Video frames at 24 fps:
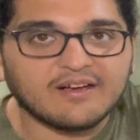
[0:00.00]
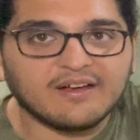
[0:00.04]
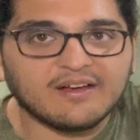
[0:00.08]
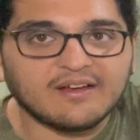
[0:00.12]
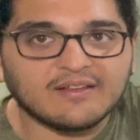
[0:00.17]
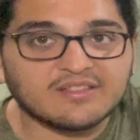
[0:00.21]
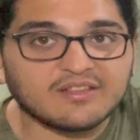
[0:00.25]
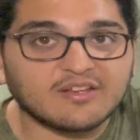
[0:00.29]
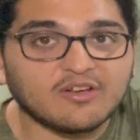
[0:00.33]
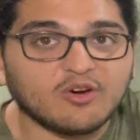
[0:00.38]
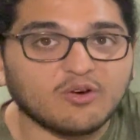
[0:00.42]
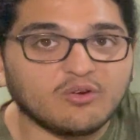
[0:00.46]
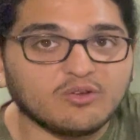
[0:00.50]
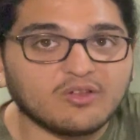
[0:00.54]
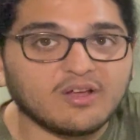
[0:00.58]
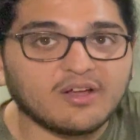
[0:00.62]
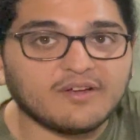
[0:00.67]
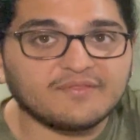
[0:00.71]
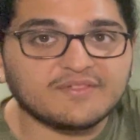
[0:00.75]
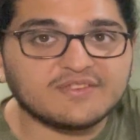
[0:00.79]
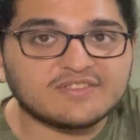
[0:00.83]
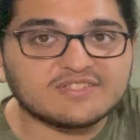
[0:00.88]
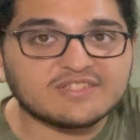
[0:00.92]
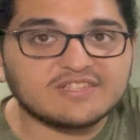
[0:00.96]
The goal,
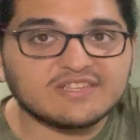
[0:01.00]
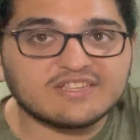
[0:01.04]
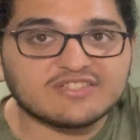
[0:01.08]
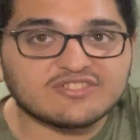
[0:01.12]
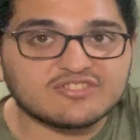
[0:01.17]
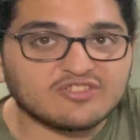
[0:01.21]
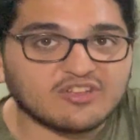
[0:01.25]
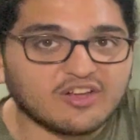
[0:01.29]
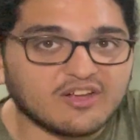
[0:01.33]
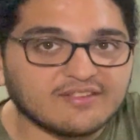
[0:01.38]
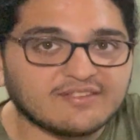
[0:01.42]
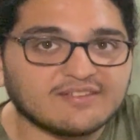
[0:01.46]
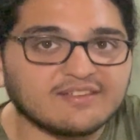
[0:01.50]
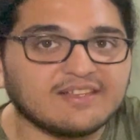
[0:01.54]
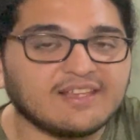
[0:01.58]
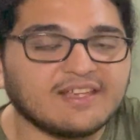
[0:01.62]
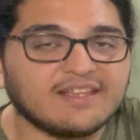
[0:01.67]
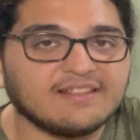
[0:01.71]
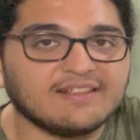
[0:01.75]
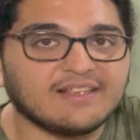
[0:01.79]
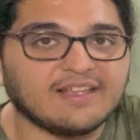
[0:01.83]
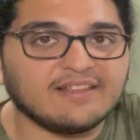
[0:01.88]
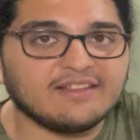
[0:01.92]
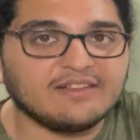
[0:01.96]
obviously, is not to
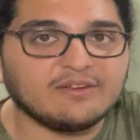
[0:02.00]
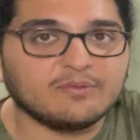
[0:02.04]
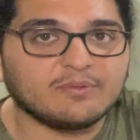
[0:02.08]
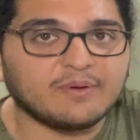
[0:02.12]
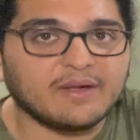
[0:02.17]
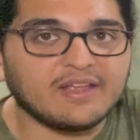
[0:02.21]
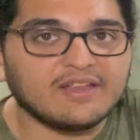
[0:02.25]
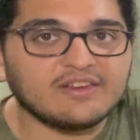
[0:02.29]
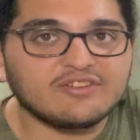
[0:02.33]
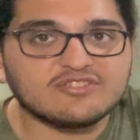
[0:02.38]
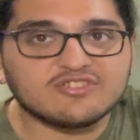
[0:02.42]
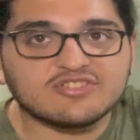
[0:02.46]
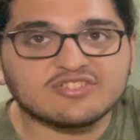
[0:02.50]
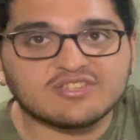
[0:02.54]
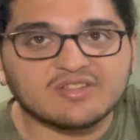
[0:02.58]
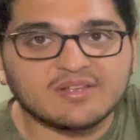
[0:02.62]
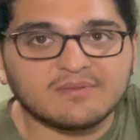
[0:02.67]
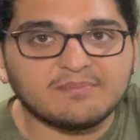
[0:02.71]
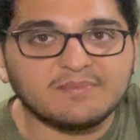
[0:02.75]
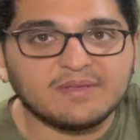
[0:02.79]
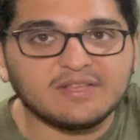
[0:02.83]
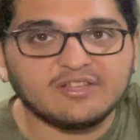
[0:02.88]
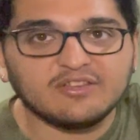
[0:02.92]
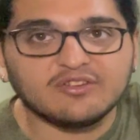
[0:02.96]
gain any weight, just a
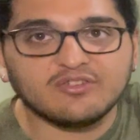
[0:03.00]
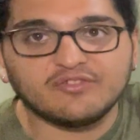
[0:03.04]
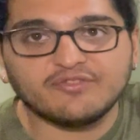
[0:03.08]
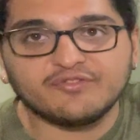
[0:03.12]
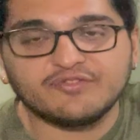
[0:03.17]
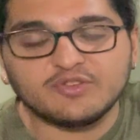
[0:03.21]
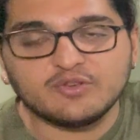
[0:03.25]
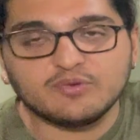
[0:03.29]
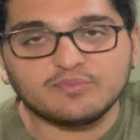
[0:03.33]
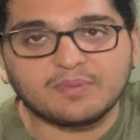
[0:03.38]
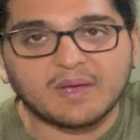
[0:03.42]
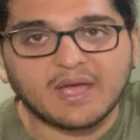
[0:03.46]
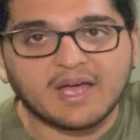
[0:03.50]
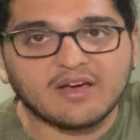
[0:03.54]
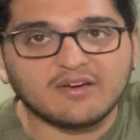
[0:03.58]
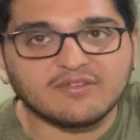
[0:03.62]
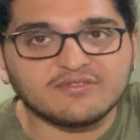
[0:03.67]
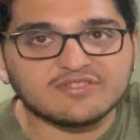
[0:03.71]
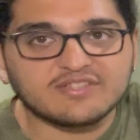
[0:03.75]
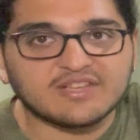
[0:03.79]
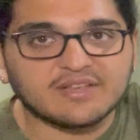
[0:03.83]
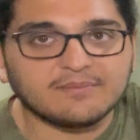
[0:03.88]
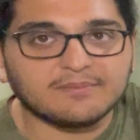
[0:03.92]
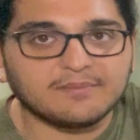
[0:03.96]
menial few
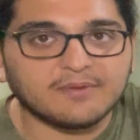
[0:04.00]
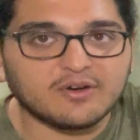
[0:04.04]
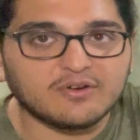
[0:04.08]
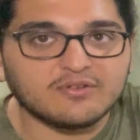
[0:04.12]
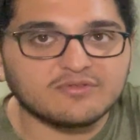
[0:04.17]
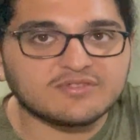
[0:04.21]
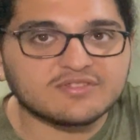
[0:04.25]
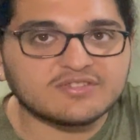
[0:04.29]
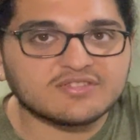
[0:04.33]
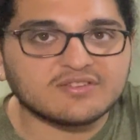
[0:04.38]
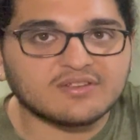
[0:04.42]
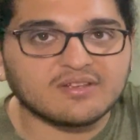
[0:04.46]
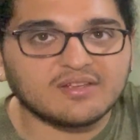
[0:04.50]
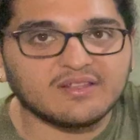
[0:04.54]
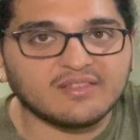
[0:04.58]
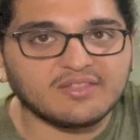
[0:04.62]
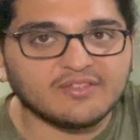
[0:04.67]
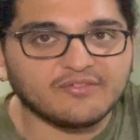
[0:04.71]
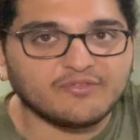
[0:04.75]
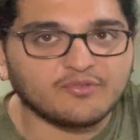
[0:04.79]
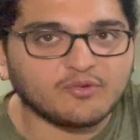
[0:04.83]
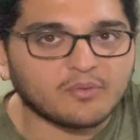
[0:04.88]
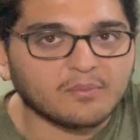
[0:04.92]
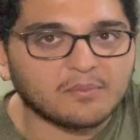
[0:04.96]
pounds at most in
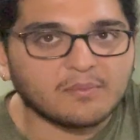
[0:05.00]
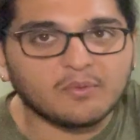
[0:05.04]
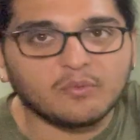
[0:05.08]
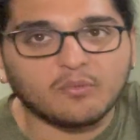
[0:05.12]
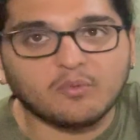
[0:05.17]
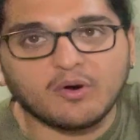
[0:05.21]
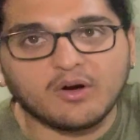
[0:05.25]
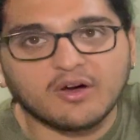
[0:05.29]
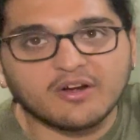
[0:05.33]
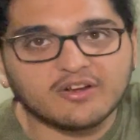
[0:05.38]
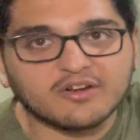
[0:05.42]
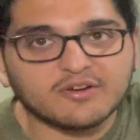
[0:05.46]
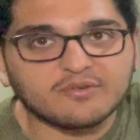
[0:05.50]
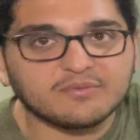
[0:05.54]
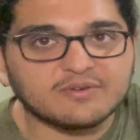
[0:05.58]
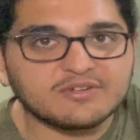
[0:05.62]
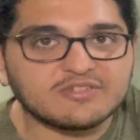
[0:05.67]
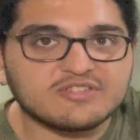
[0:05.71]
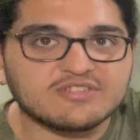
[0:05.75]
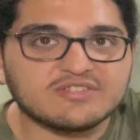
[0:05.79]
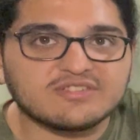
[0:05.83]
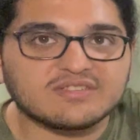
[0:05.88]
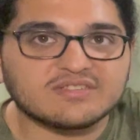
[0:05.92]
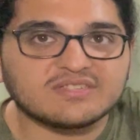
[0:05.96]
the form of water,
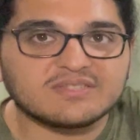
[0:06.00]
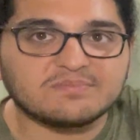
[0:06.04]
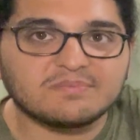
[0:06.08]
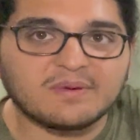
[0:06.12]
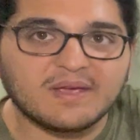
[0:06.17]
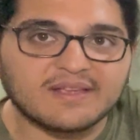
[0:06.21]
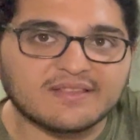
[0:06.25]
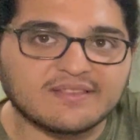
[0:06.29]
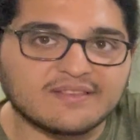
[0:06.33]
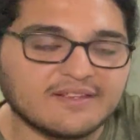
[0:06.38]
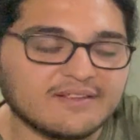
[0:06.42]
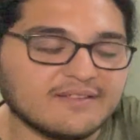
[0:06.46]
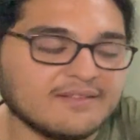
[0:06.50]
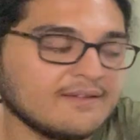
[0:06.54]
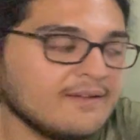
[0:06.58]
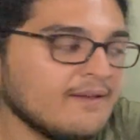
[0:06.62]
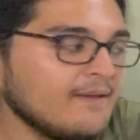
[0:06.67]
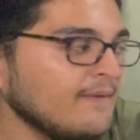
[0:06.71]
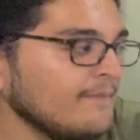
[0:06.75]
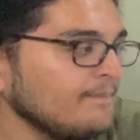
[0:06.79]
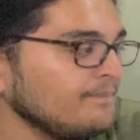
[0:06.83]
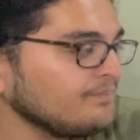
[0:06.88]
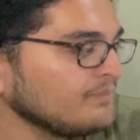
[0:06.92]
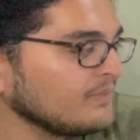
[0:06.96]
which is expected.
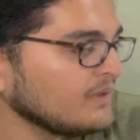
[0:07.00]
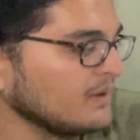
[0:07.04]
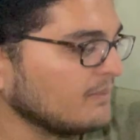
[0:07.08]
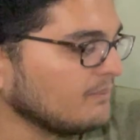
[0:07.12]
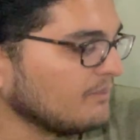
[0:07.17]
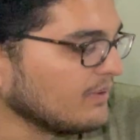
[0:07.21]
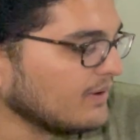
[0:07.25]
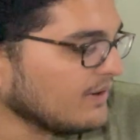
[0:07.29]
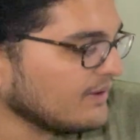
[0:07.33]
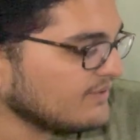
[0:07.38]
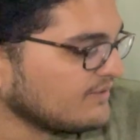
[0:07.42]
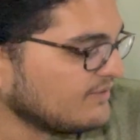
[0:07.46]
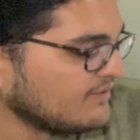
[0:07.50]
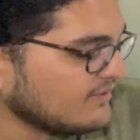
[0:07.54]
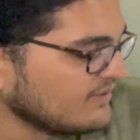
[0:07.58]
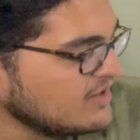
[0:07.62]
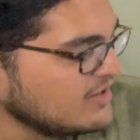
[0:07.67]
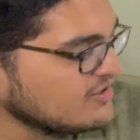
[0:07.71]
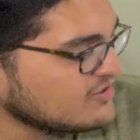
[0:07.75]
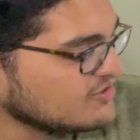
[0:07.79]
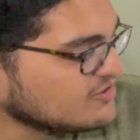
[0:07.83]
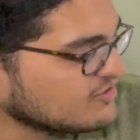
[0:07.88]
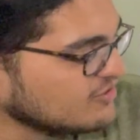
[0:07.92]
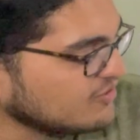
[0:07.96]
But,
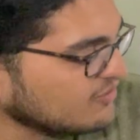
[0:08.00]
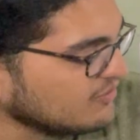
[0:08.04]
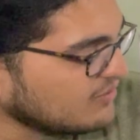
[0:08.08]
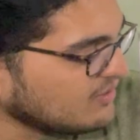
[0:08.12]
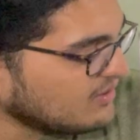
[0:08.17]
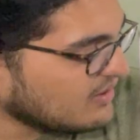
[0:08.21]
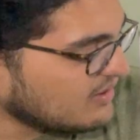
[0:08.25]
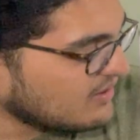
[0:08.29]
so,